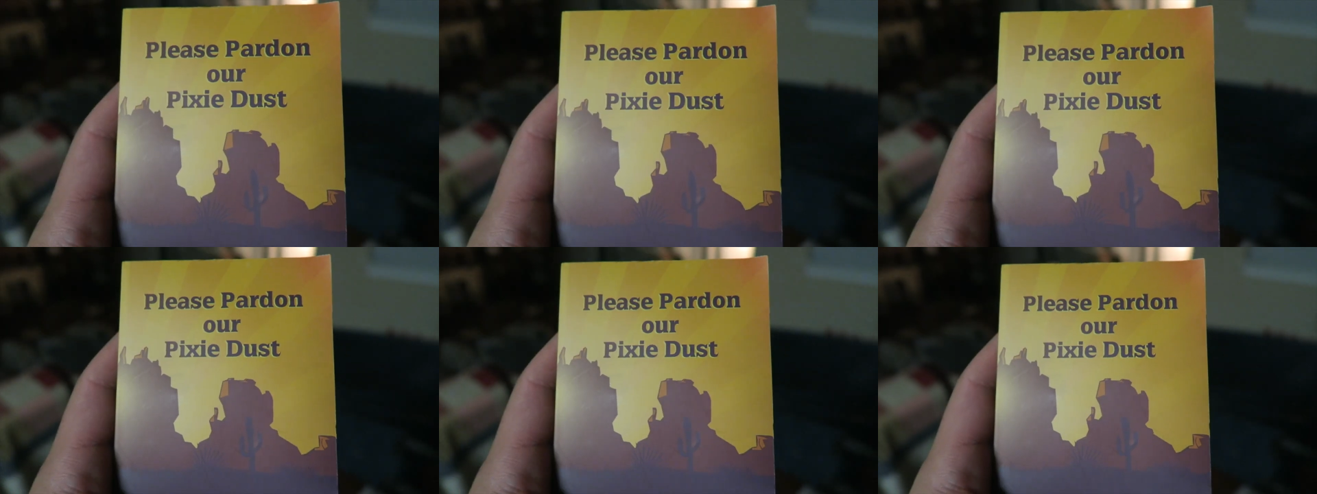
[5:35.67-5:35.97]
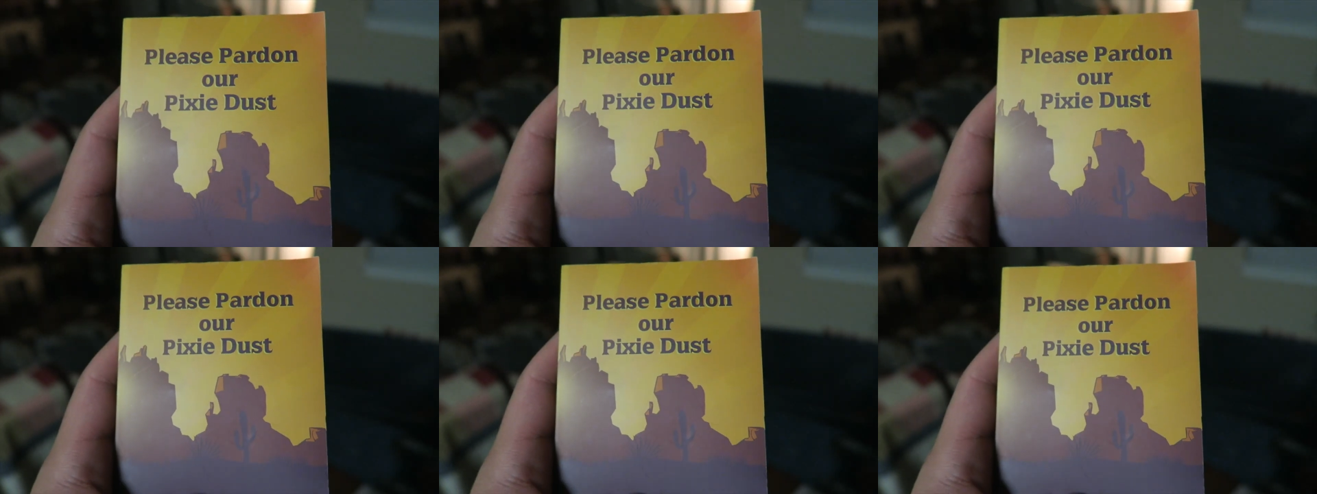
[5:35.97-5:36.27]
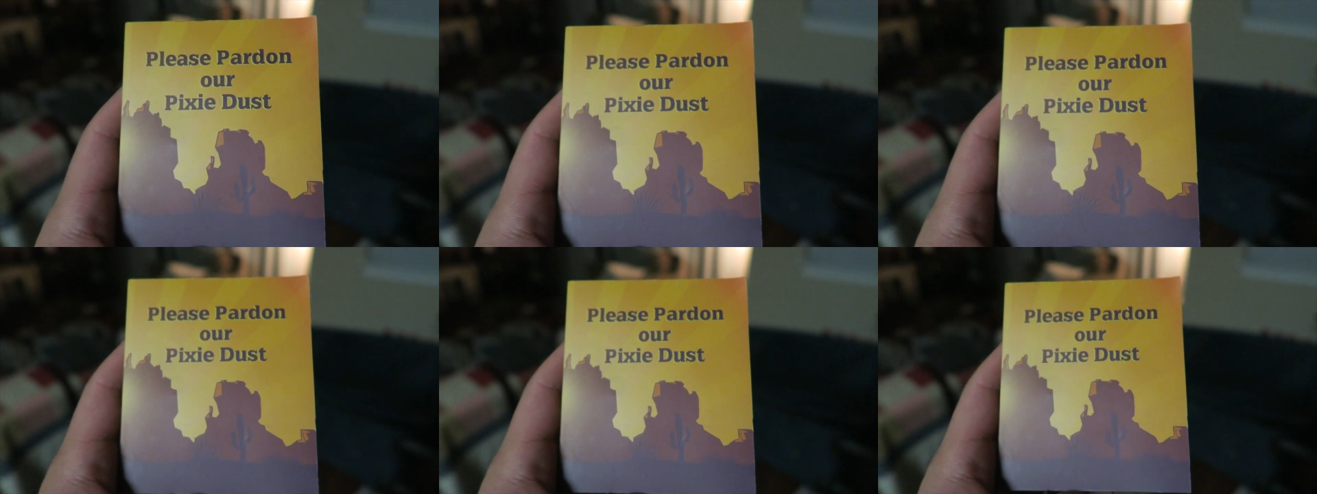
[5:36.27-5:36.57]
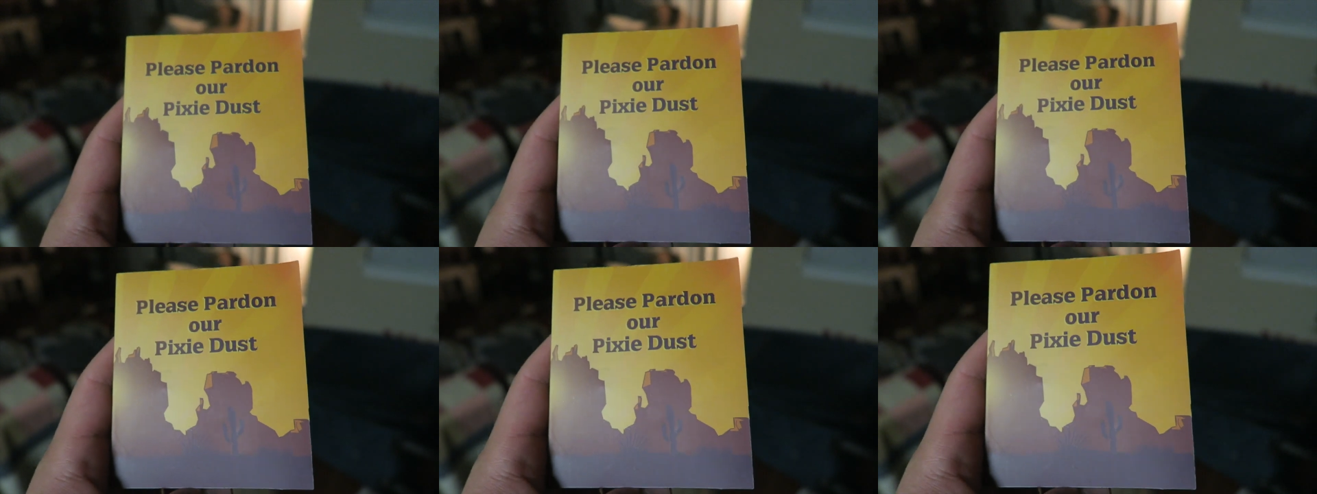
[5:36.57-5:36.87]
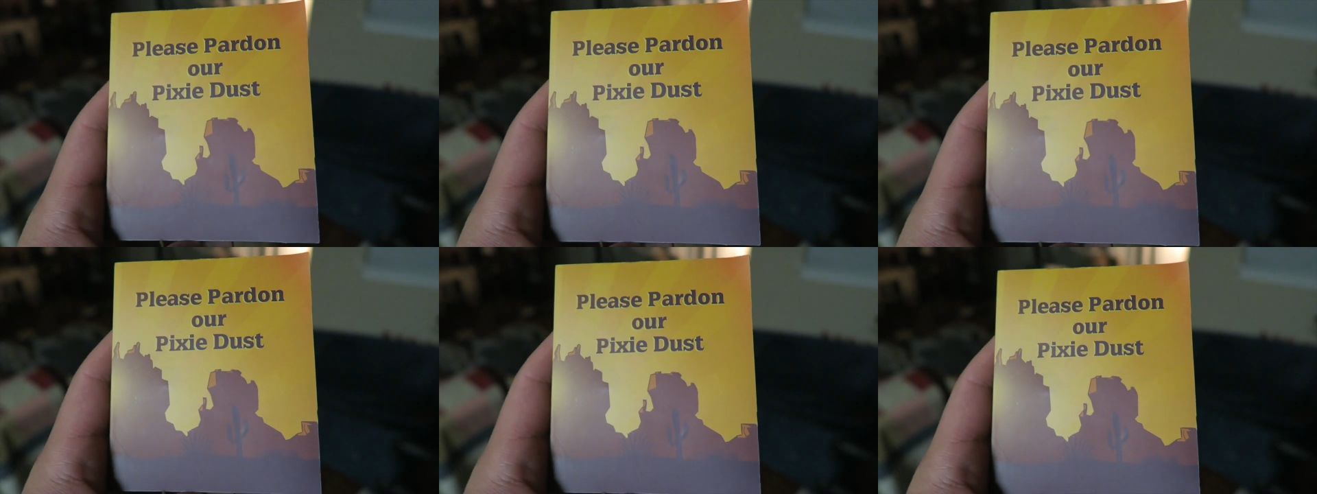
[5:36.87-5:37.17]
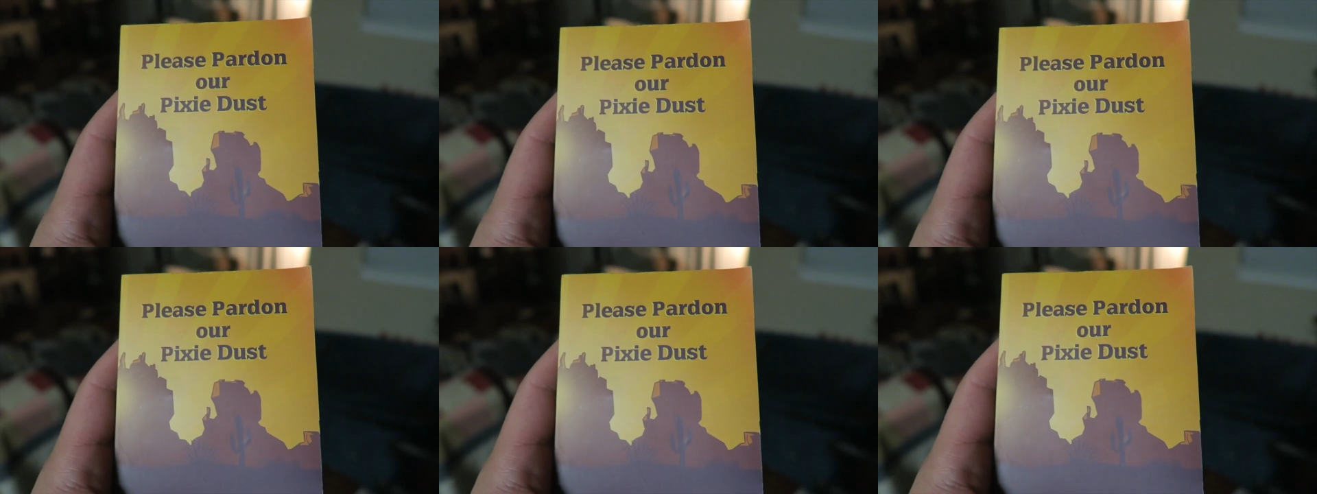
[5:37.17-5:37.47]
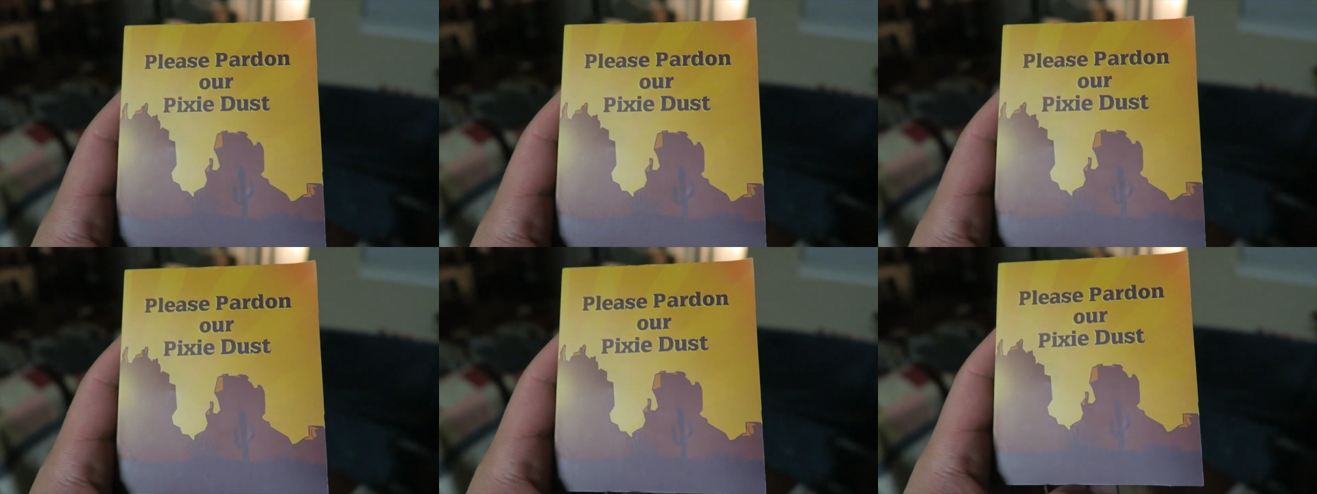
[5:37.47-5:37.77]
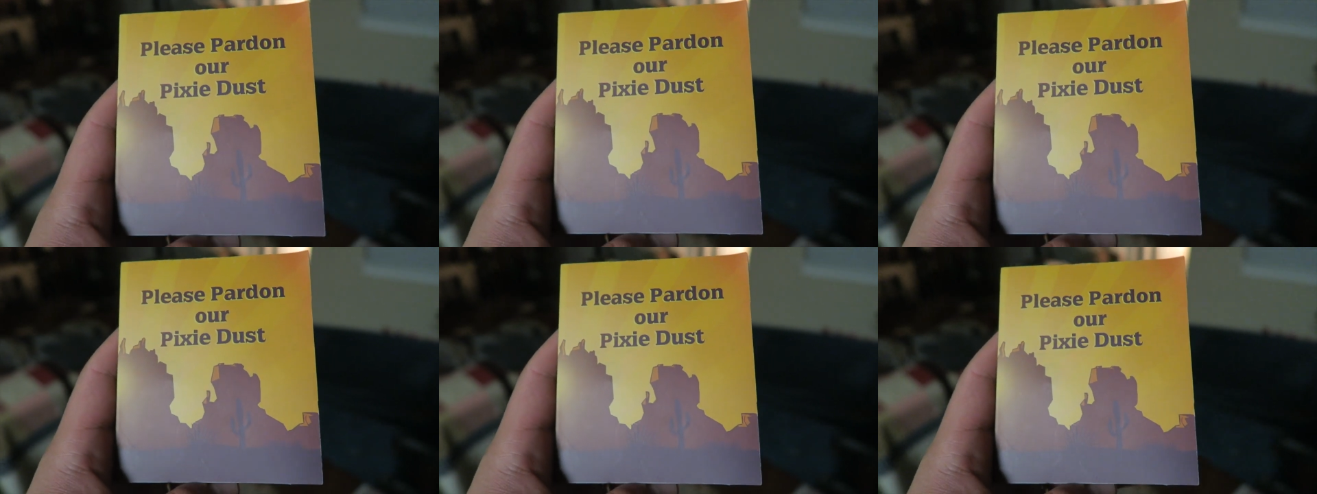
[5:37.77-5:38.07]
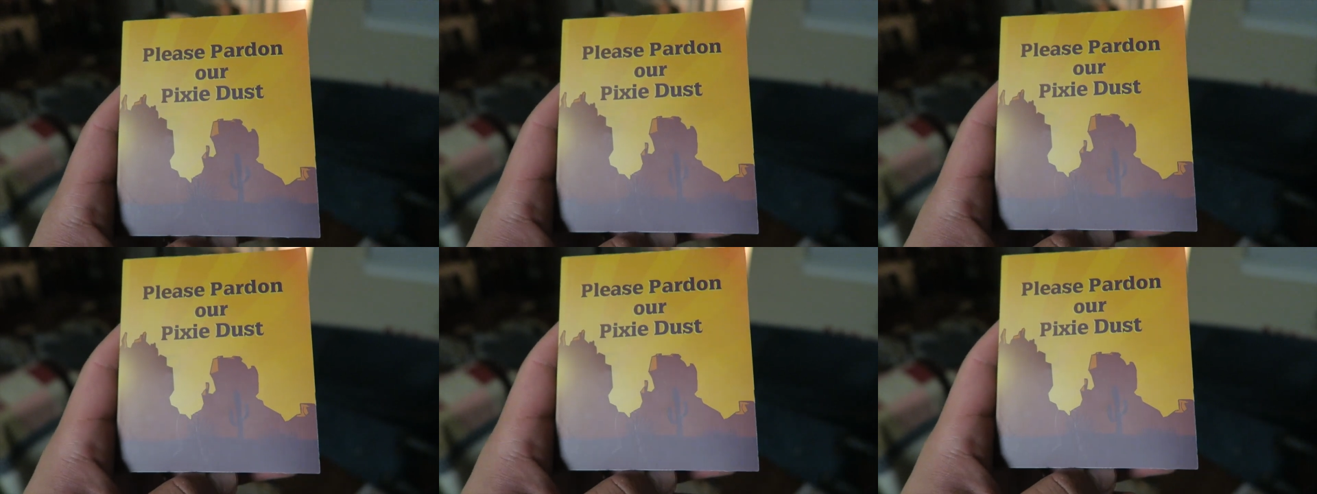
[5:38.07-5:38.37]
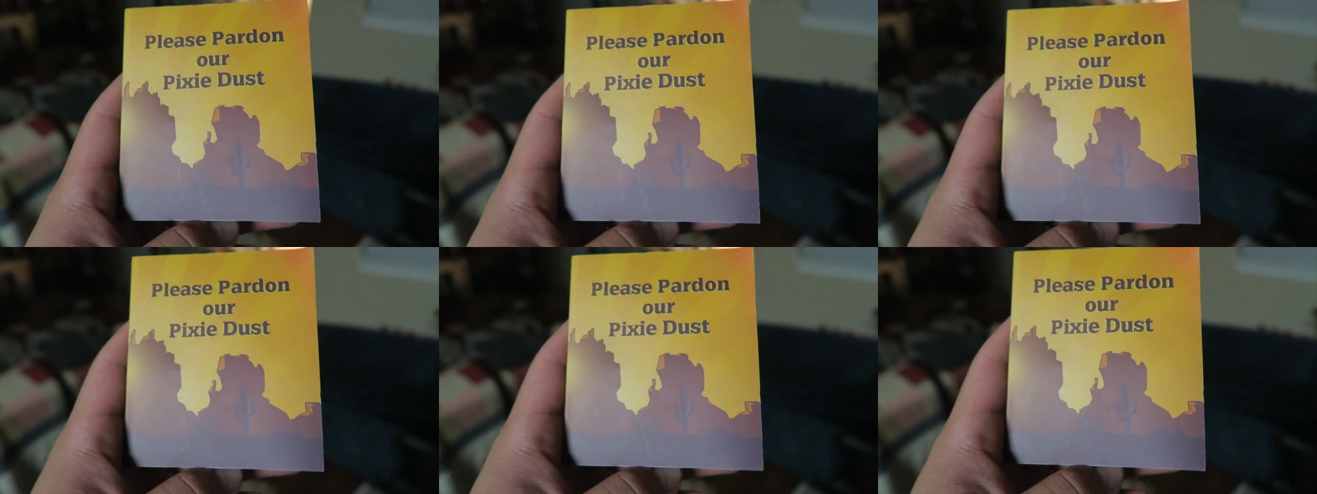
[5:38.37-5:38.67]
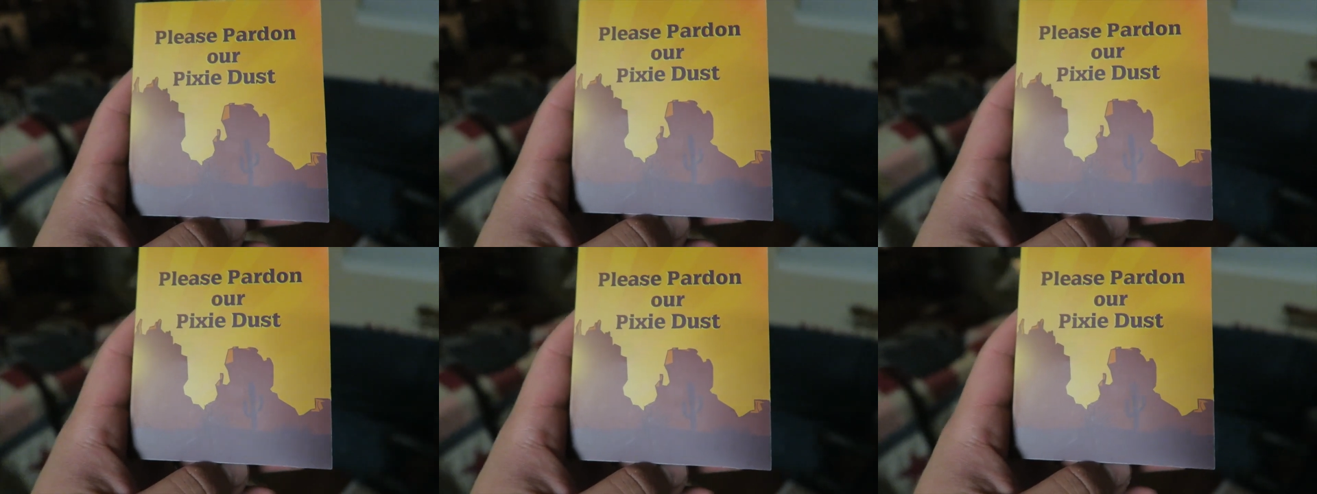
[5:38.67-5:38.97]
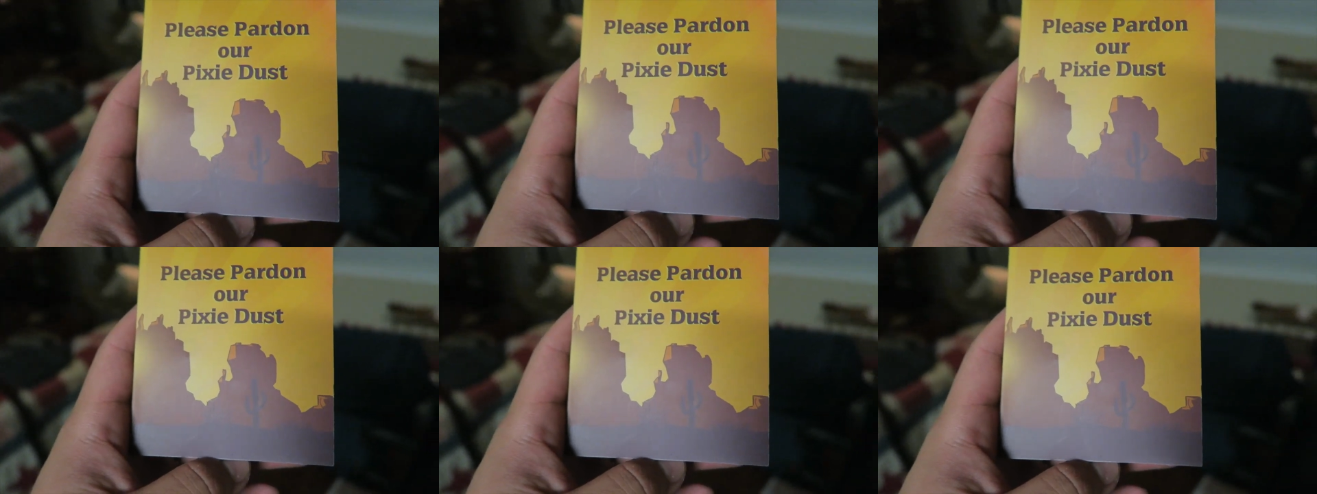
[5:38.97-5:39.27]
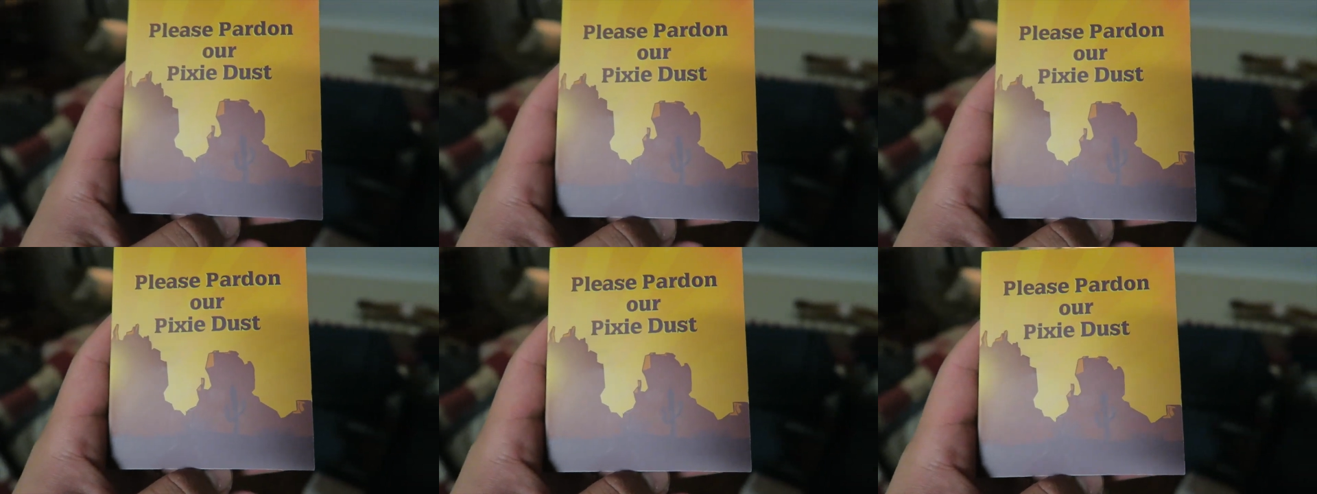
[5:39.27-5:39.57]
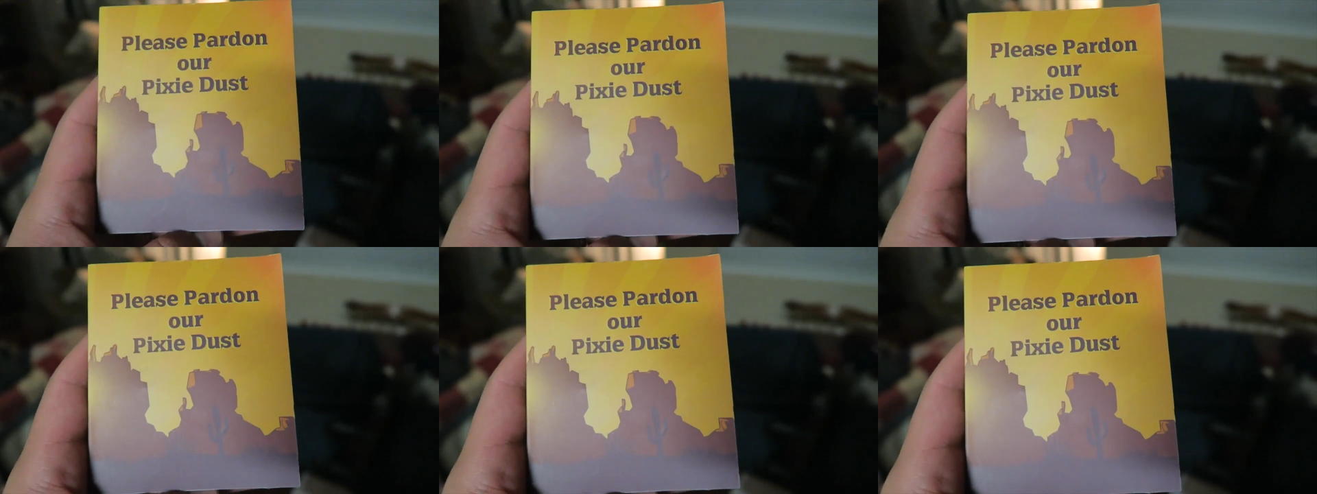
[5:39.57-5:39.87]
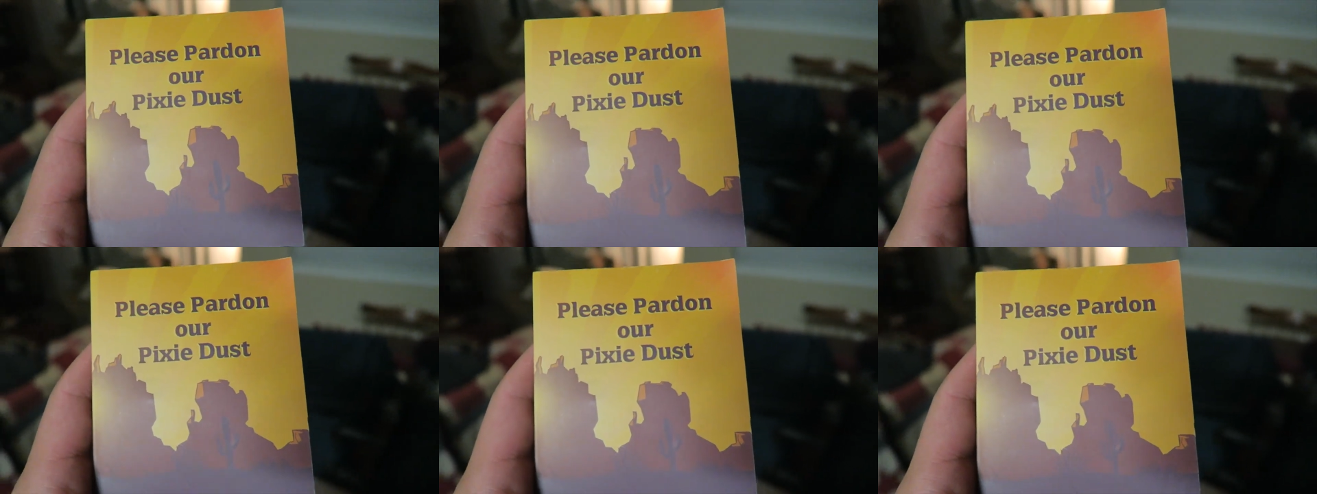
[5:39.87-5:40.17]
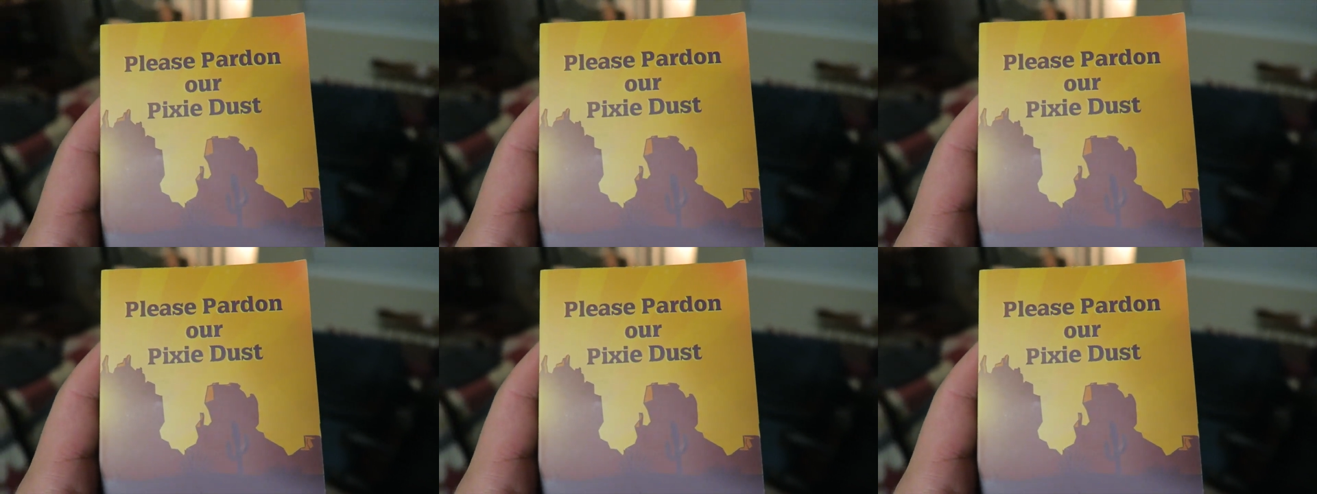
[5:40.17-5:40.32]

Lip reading: [unreadable: no face in view]